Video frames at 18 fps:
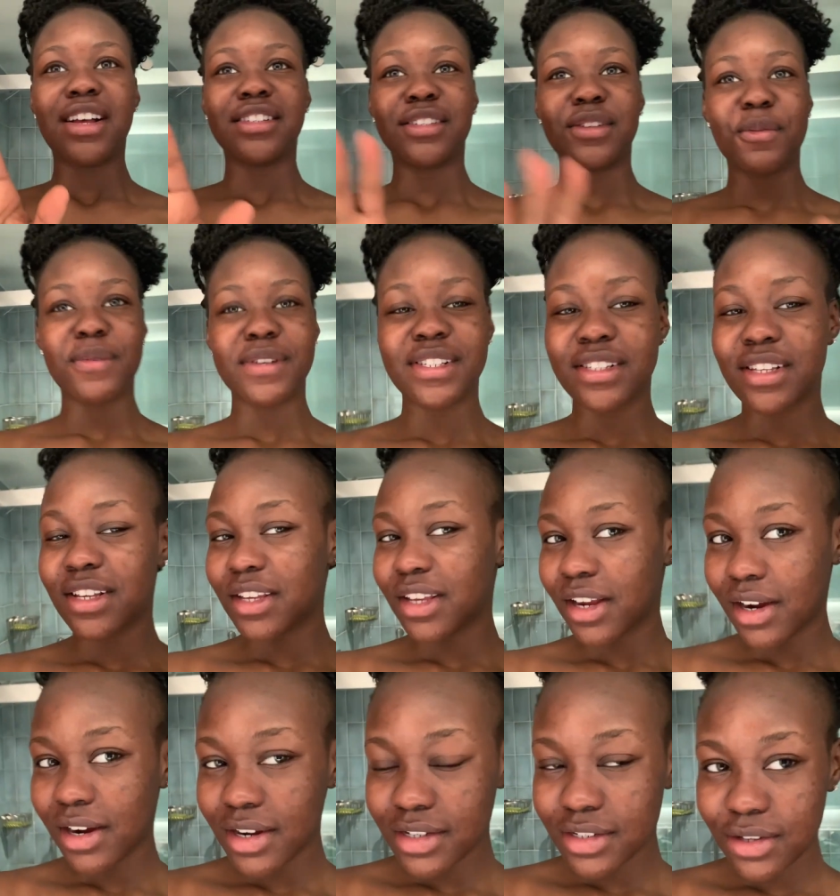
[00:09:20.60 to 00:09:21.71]
So my
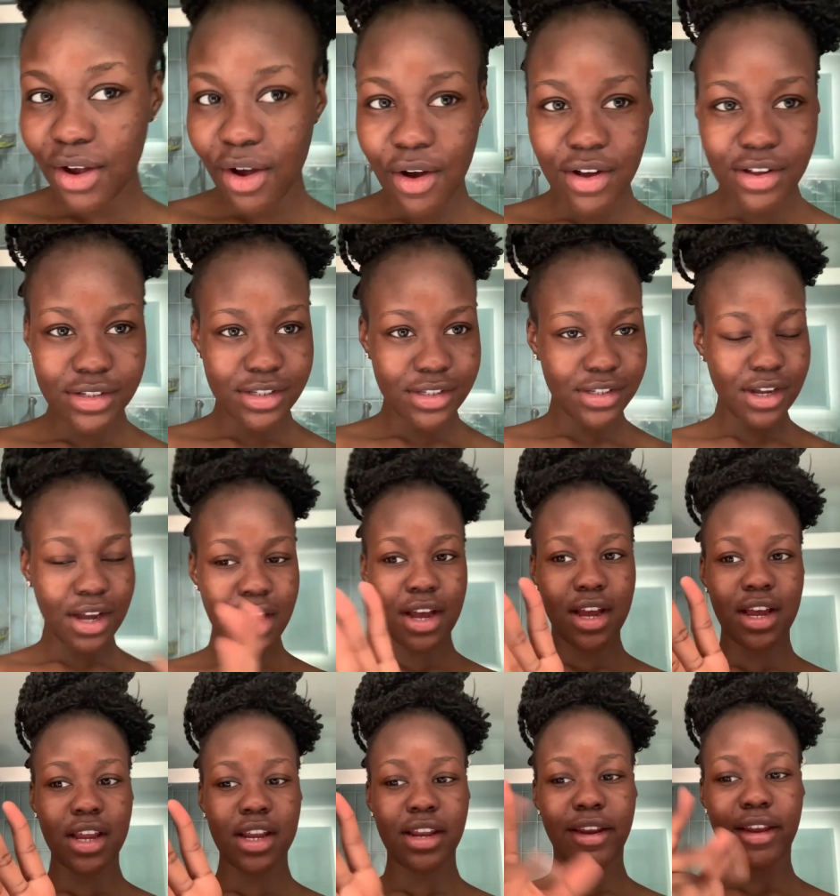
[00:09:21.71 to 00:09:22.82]
skincare is all
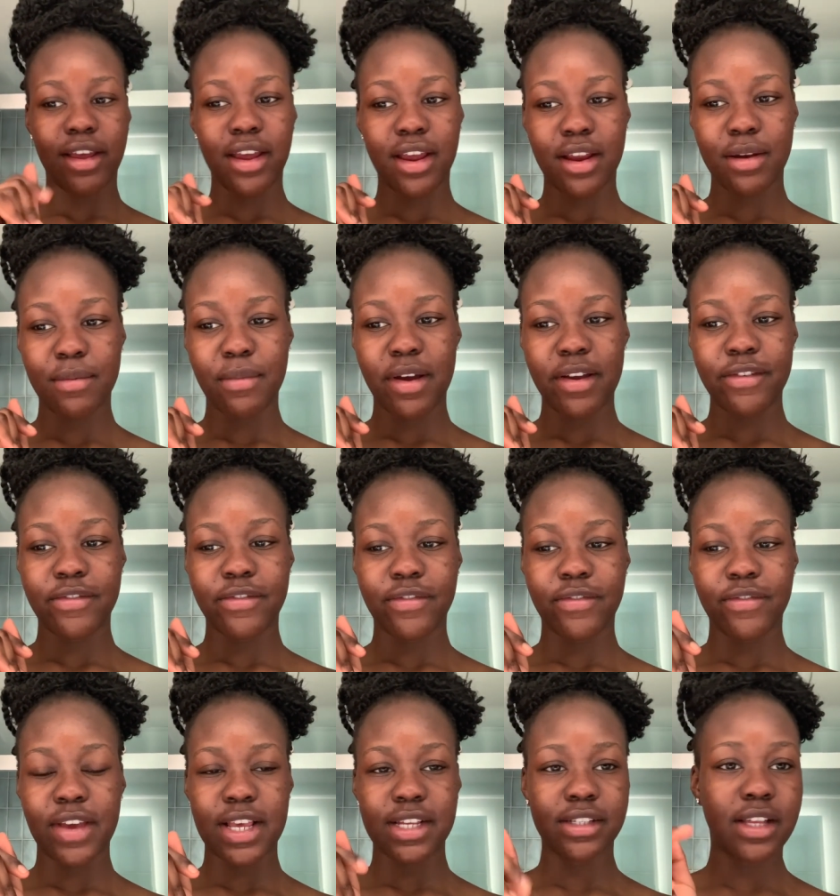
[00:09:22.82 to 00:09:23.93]
done and
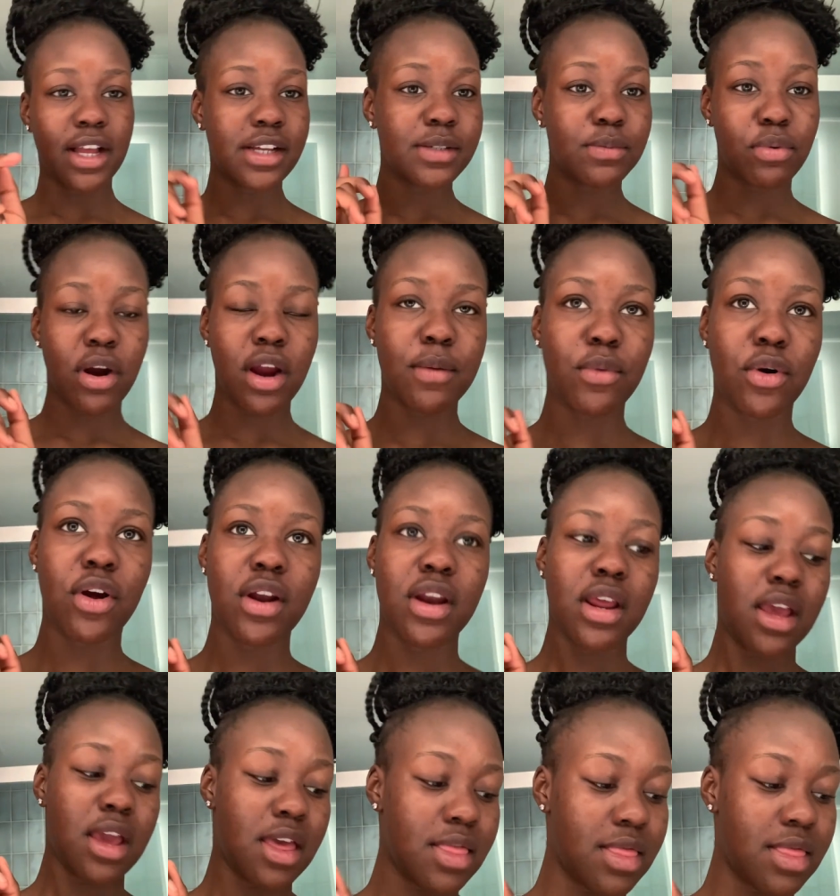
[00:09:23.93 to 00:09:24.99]
my face has primer on it.